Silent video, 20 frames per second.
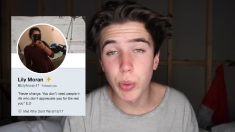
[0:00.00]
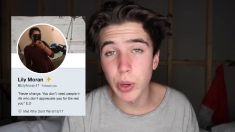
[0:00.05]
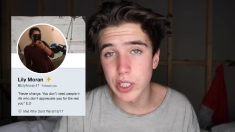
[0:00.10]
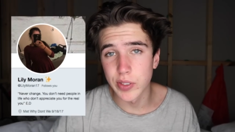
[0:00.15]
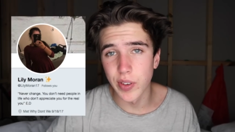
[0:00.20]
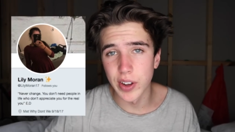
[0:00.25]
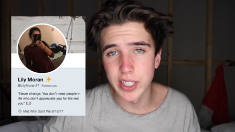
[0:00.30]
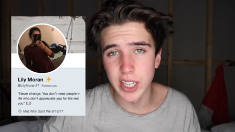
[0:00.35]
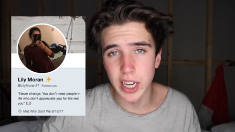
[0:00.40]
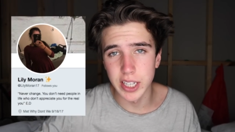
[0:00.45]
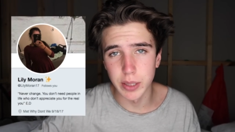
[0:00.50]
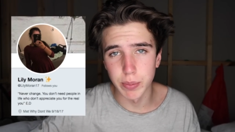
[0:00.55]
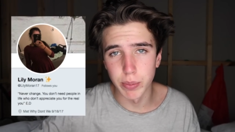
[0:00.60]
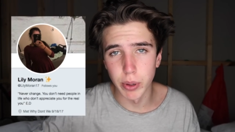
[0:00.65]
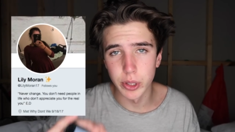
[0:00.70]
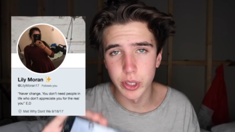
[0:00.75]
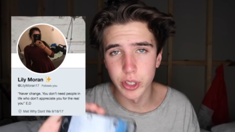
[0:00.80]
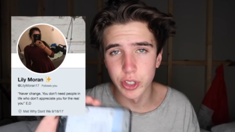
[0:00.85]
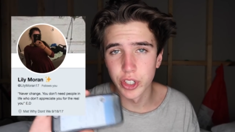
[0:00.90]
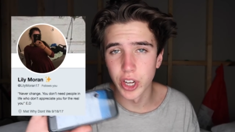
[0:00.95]
This week's fantastic
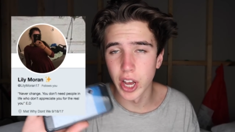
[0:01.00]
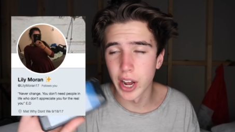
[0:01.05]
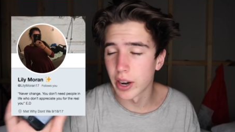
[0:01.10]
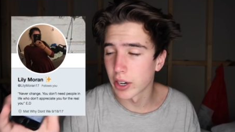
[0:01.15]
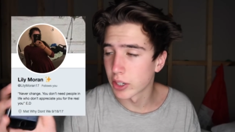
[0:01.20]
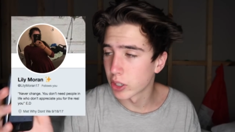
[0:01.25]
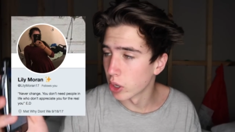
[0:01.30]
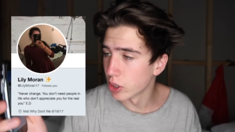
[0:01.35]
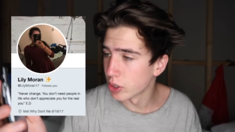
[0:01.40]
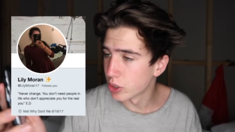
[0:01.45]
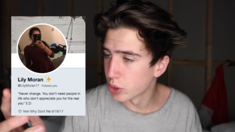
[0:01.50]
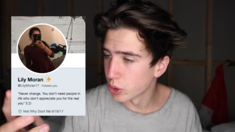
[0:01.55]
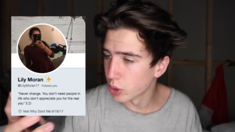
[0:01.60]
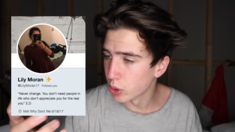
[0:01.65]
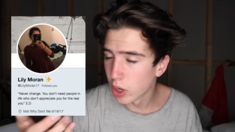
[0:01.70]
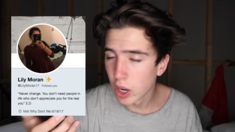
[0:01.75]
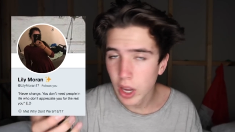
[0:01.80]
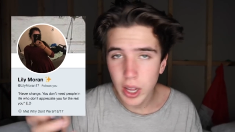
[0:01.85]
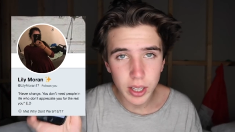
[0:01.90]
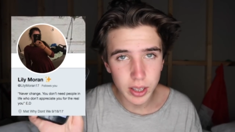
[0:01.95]
person shout out goes to
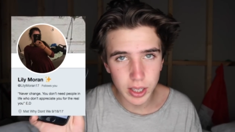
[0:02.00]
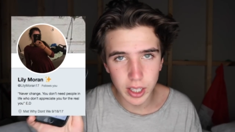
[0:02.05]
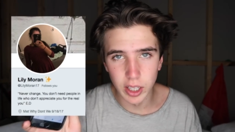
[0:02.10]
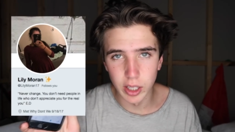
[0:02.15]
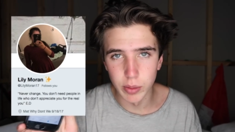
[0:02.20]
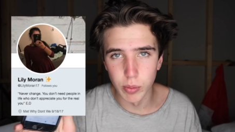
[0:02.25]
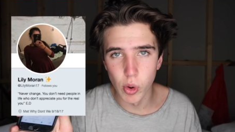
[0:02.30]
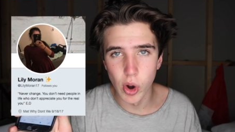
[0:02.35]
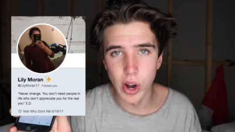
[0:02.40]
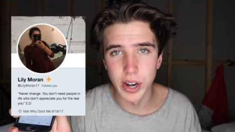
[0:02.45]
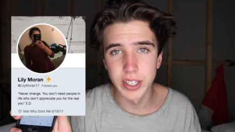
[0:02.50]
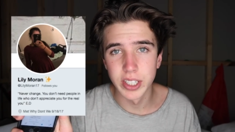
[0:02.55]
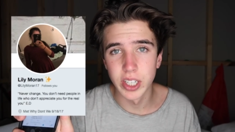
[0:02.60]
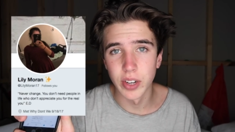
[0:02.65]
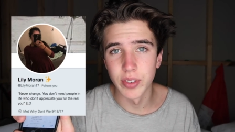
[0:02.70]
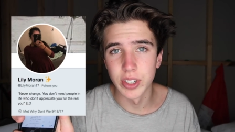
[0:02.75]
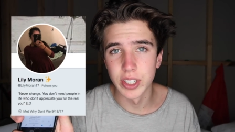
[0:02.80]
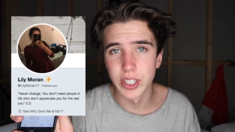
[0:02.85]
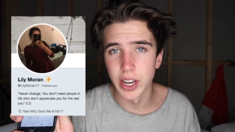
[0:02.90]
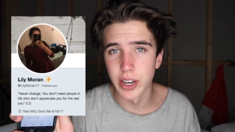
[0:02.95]

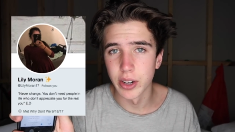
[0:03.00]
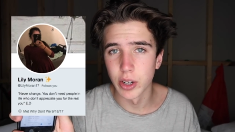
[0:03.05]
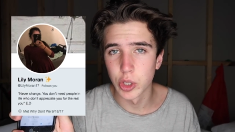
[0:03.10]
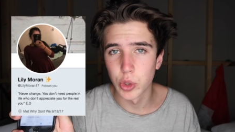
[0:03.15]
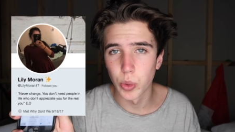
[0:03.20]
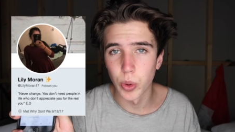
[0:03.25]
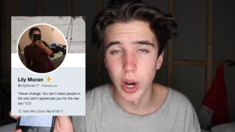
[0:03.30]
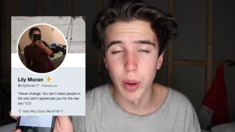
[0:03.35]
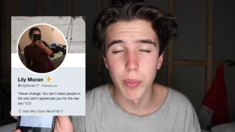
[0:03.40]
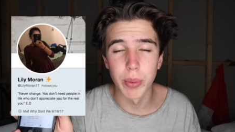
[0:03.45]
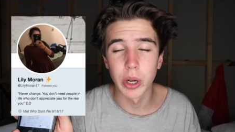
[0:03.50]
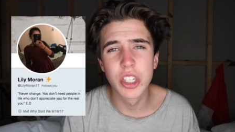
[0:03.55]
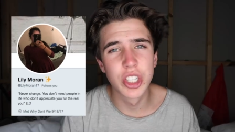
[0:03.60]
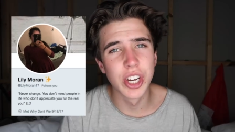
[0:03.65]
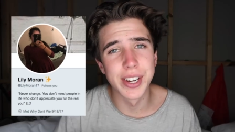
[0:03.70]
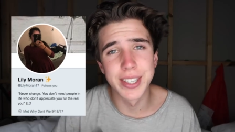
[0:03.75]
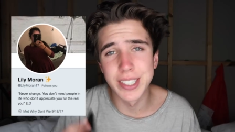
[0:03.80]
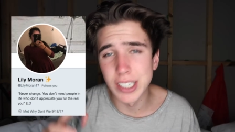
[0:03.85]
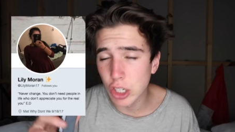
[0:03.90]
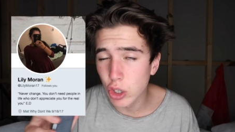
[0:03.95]
LilyMoran17 on Twitter, because
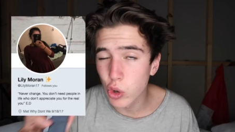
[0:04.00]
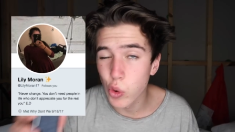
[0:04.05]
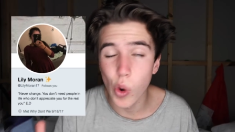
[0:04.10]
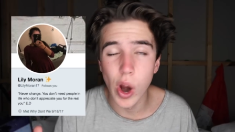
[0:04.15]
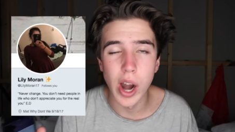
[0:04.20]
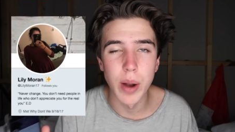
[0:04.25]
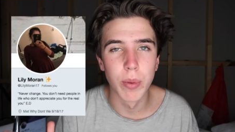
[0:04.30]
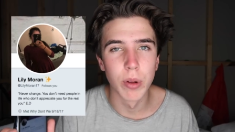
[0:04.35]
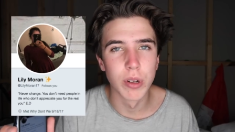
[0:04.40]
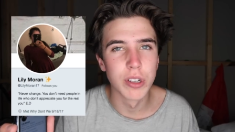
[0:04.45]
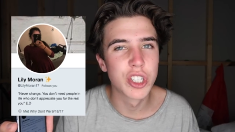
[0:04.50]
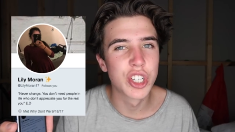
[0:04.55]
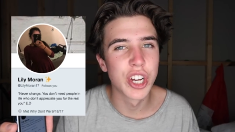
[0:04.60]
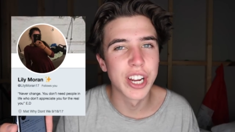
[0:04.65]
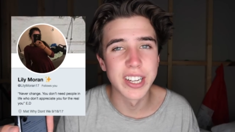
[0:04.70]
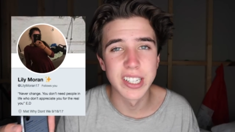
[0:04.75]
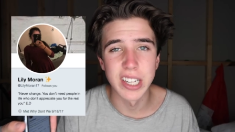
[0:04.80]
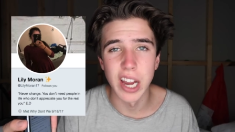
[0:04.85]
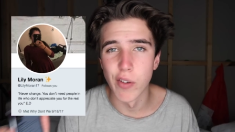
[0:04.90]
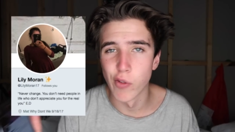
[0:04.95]
she is incredible and
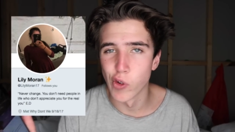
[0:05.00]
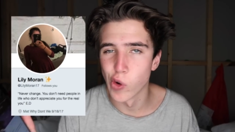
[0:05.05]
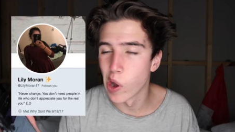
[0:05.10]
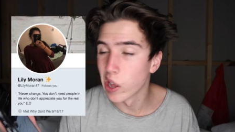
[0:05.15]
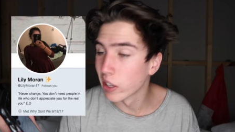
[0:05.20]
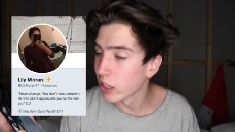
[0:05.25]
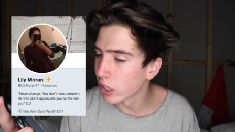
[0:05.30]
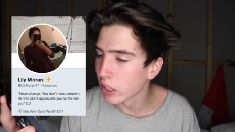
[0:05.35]
she is everywhere.